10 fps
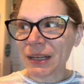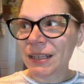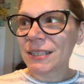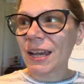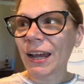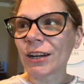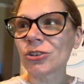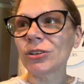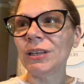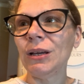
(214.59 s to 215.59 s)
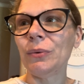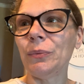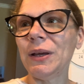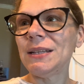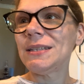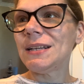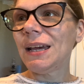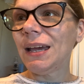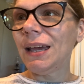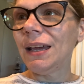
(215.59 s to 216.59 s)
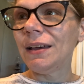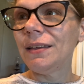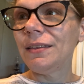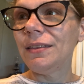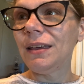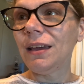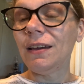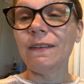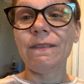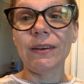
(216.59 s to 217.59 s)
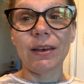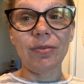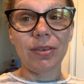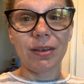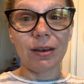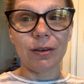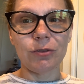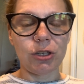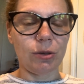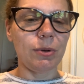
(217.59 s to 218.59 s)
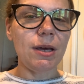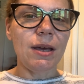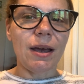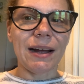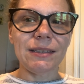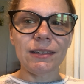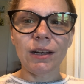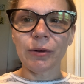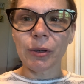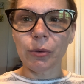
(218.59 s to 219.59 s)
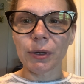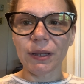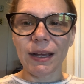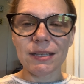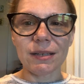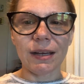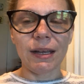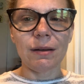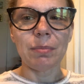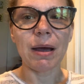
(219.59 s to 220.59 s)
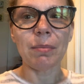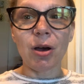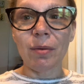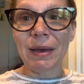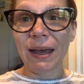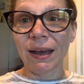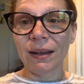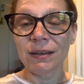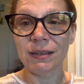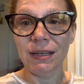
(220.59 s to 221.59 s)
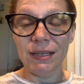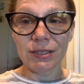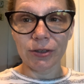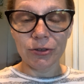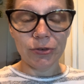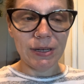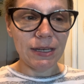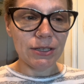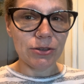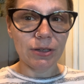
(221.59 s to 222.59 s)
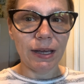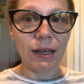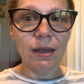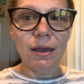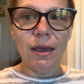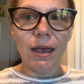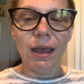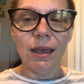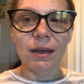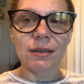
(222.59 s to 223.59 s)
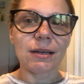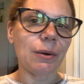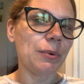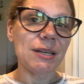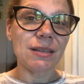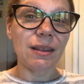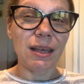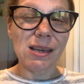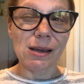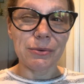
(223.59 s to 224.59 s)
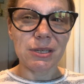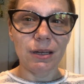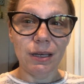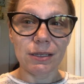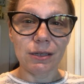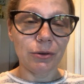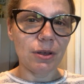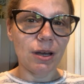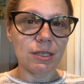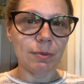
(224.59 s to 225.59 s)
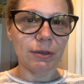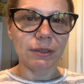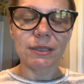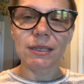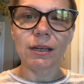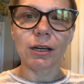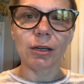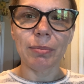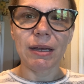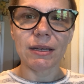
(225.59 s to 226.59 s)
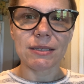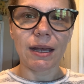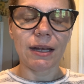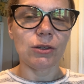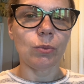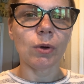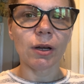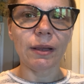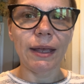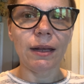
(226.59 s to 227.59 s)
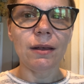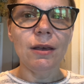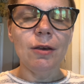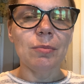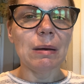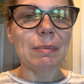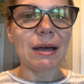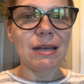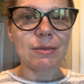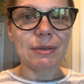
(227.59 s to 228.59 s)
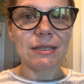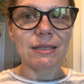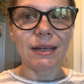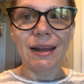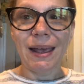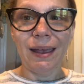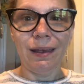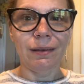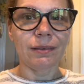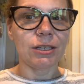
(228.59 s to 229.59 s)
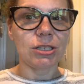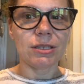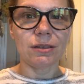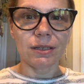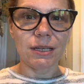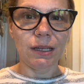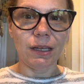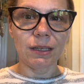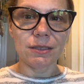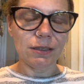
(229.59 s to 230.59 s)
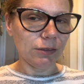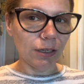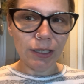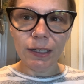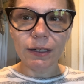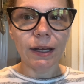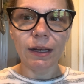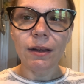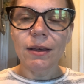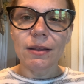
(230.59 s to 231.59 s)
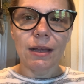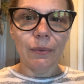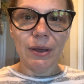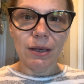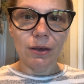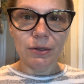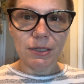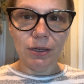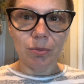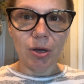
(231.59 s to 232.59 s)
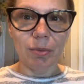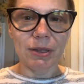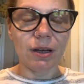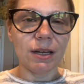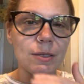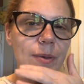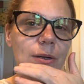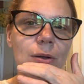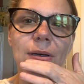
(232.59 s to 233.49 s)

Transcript: It is actually Wednesday, the 5th of June. I did not record last night. My mom had knee surgery yesterday, and I wasn't thinking I was going to get to go to the hospital to see her because I had to work late. But my husband said, hey, let's just not take the kids to karate tonight. That way you can go see your mom at the hospital.